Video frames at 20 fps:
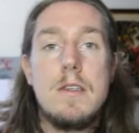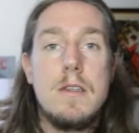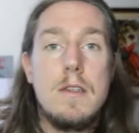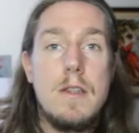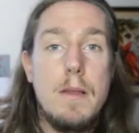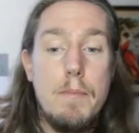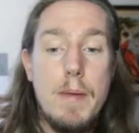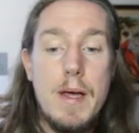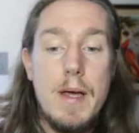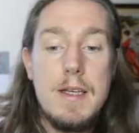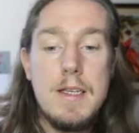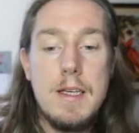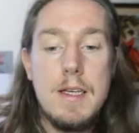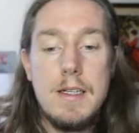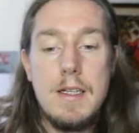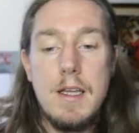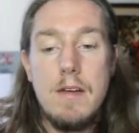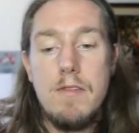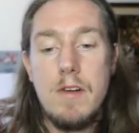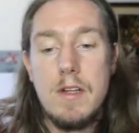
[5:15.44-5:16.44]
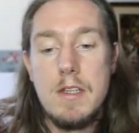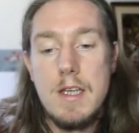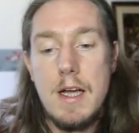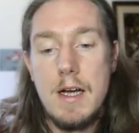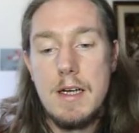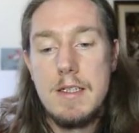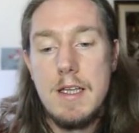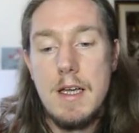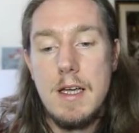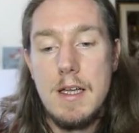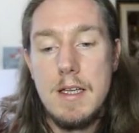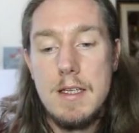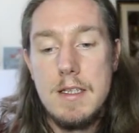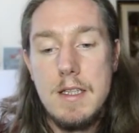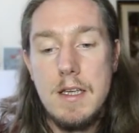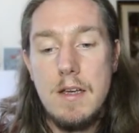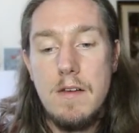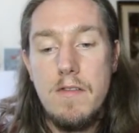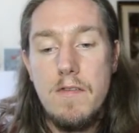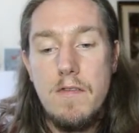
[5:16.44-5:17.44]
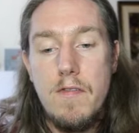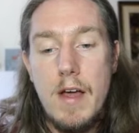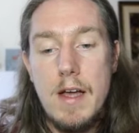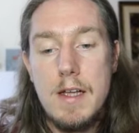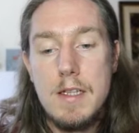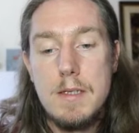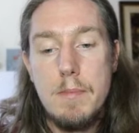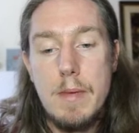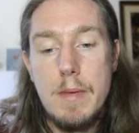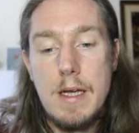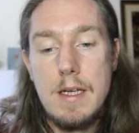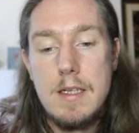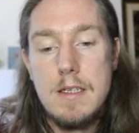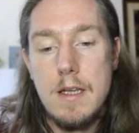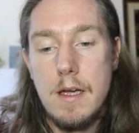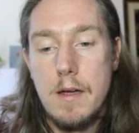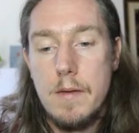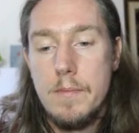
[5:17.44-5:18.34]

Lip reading: basic difference actor, it's the effect mixer,